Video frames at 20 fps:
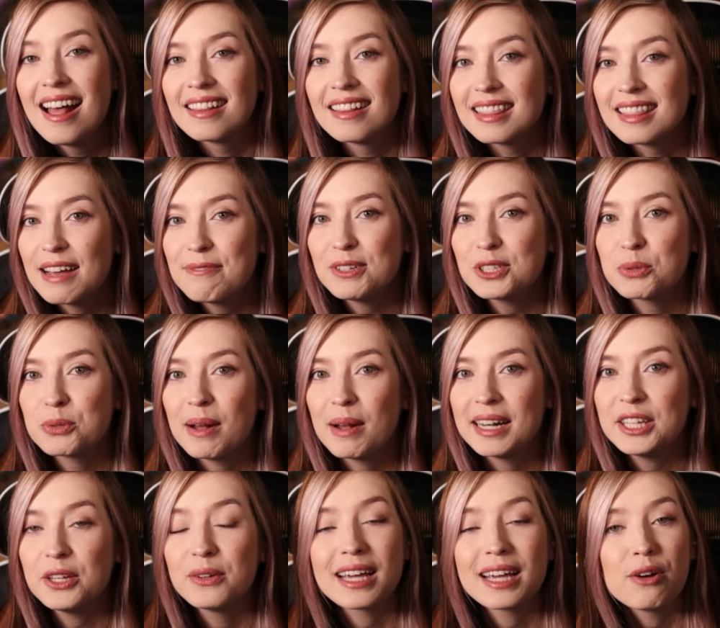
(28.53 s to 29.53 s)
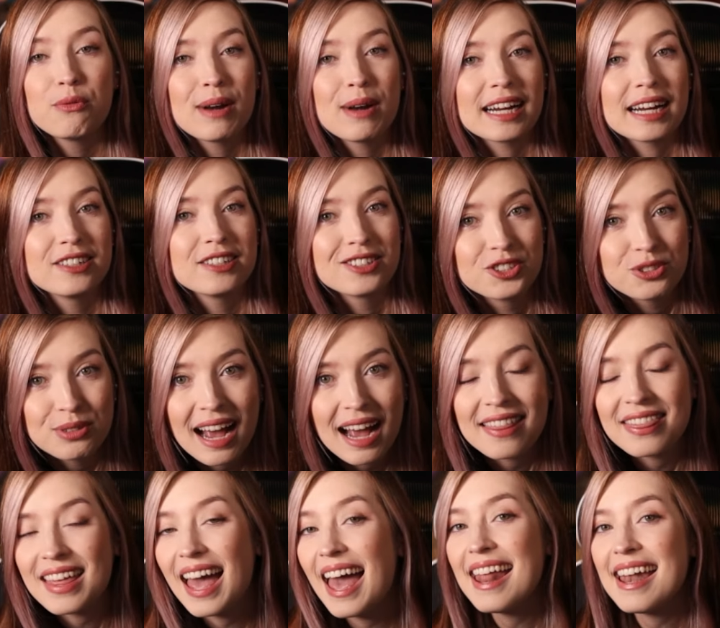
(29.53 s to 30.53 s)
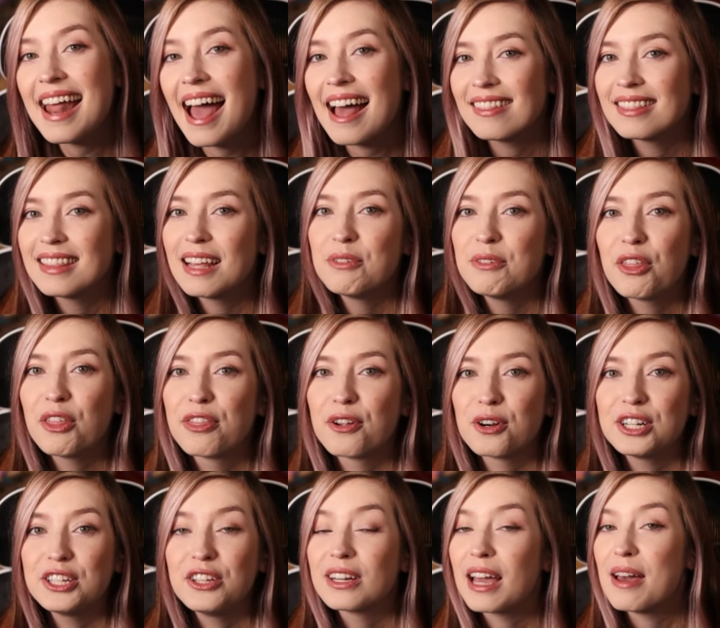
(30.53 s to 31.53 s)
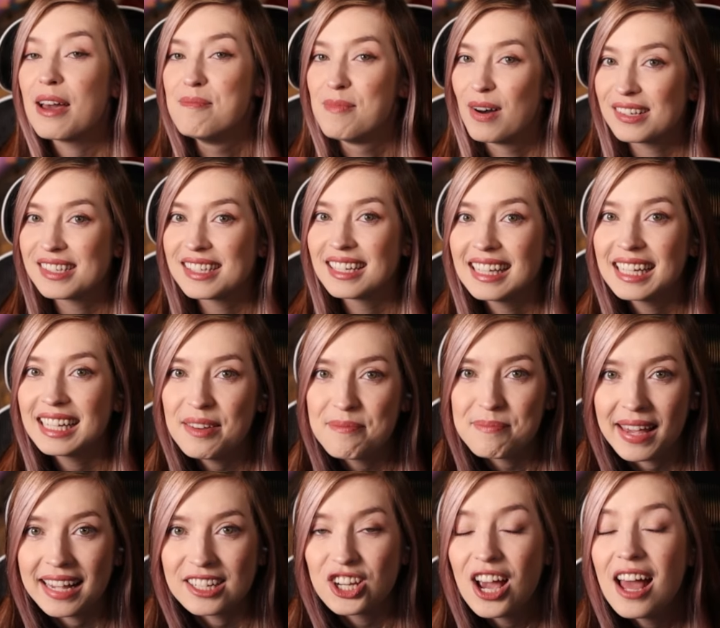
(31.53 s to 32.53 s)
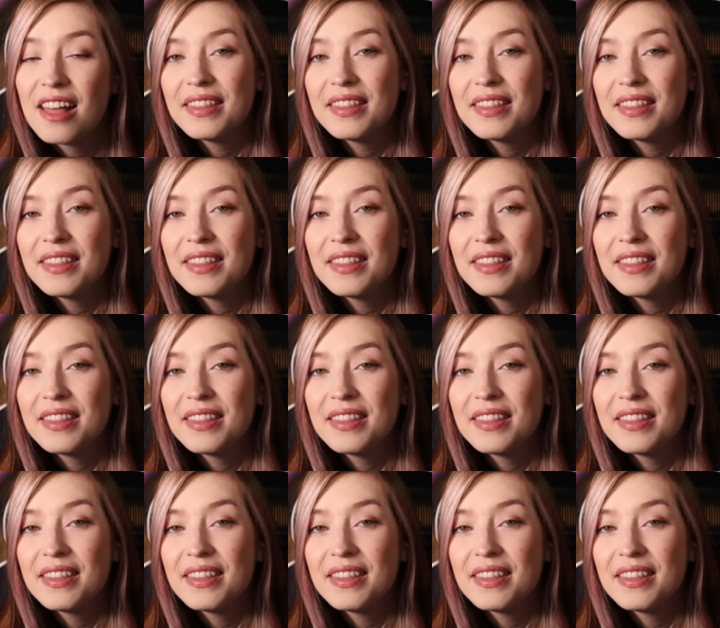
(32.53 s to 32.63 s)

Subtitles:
Level 20, you'll get Rector Drath, and at level 30, you'll get Mausoleum Mage.